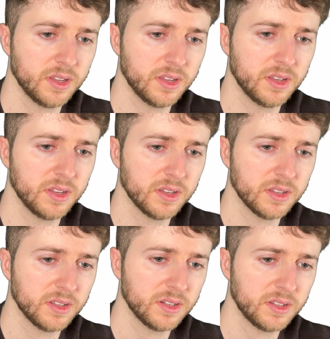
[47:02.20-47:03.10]

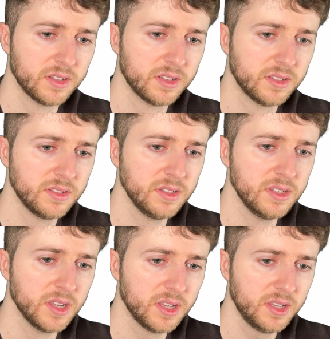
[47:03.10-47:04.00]
and
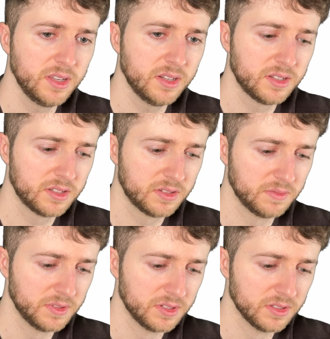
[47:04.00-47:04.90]
CD8,
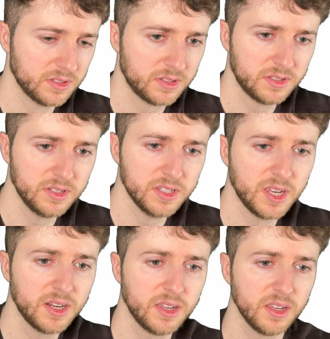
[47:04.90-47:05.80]
which is
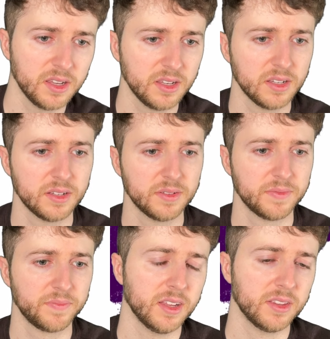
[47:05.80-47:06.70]
CD8A.
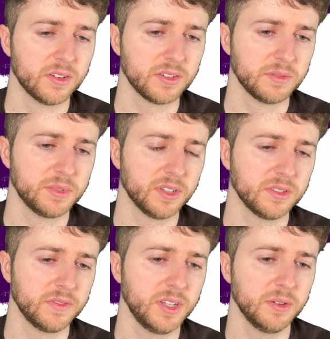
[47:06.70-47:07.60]
There are some
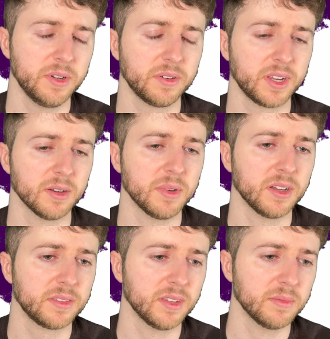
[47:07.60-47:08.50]
cells over here, we don't care
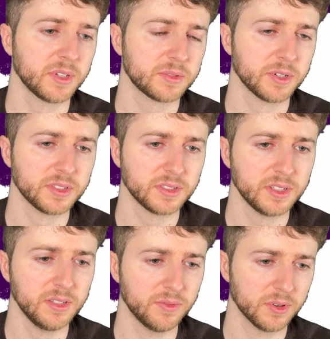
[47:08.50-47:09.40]
about them expressing
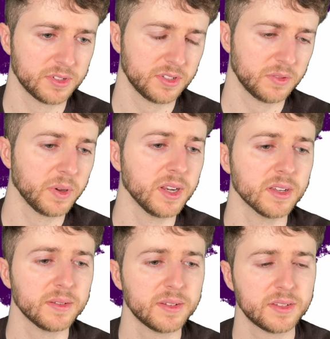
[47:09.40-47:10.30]
CD4, it's just a way
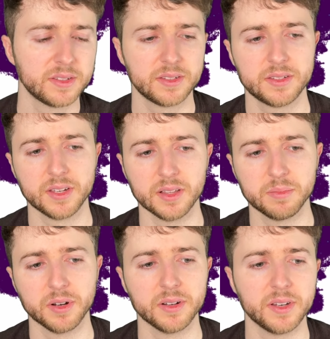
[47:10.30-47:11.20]
to tell
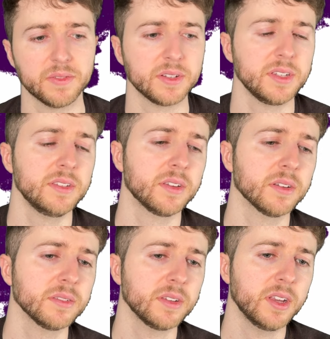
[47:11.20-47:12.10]
apart different T
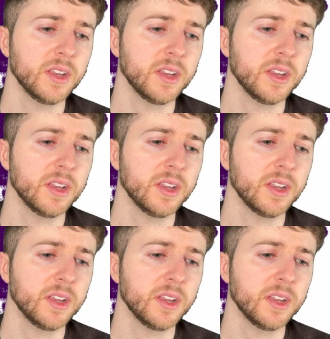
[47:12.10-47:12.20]
cells.